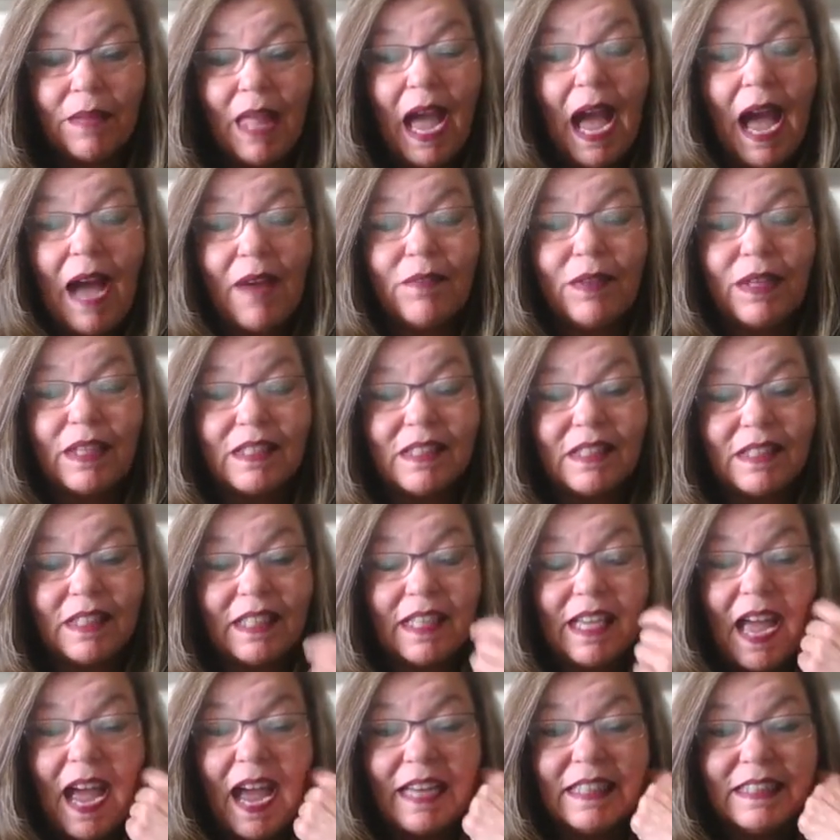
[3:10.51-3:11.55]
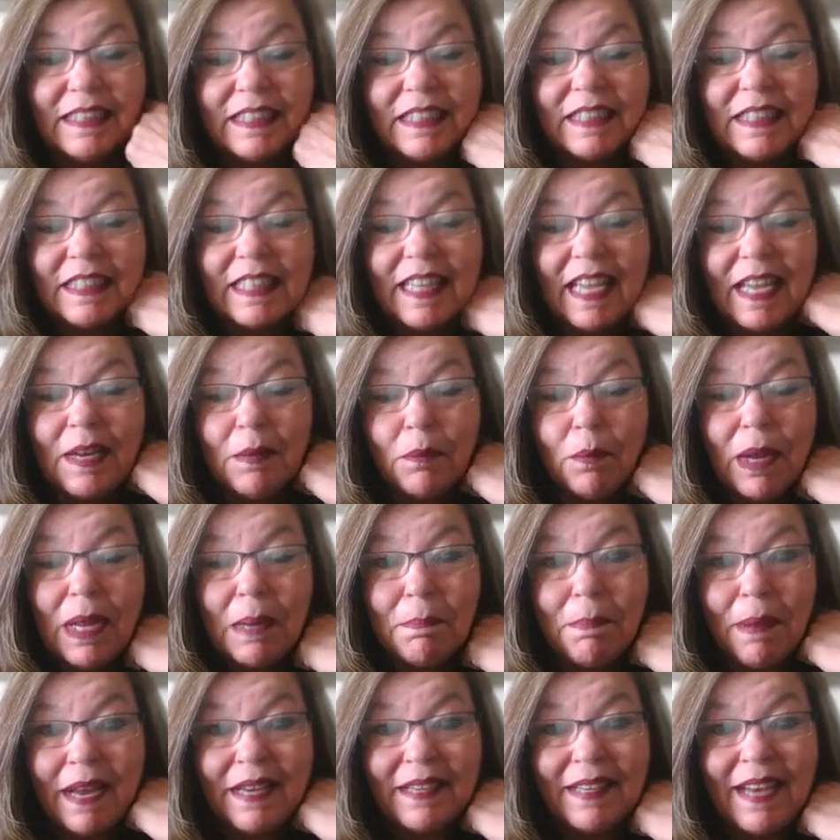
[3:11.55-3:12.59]
obviously, I didn't gain weight
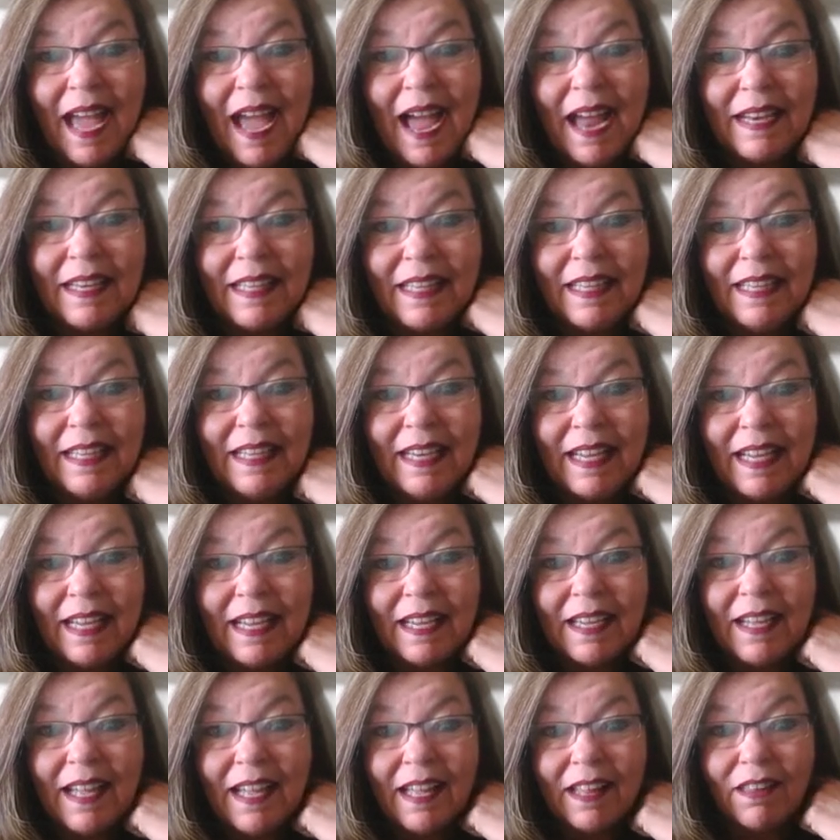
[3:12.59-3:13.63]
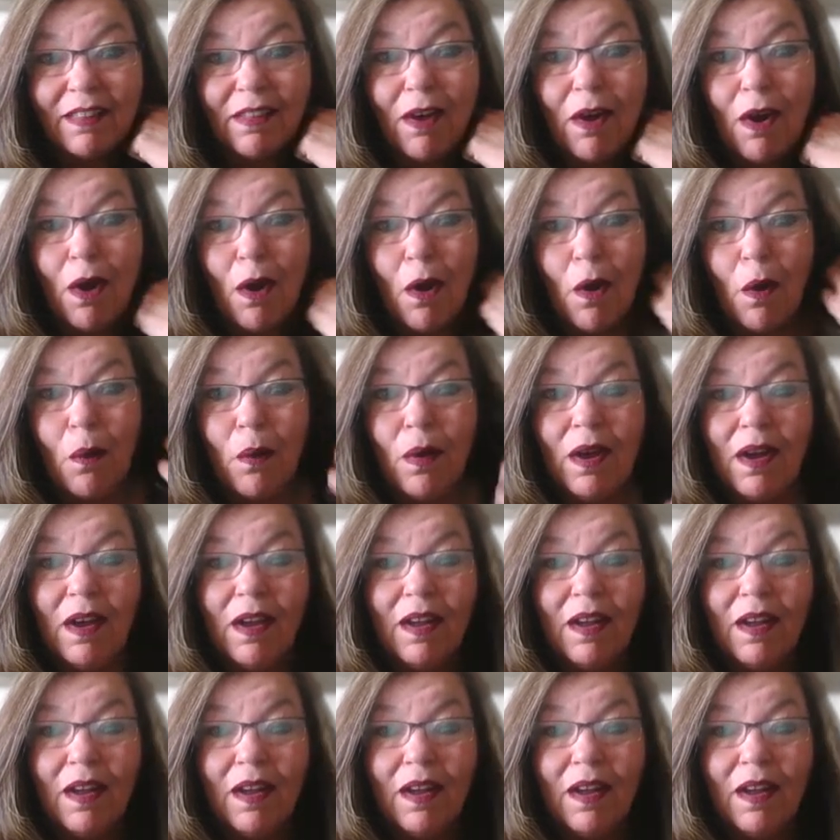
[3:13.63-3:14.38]
by not eating. Hello.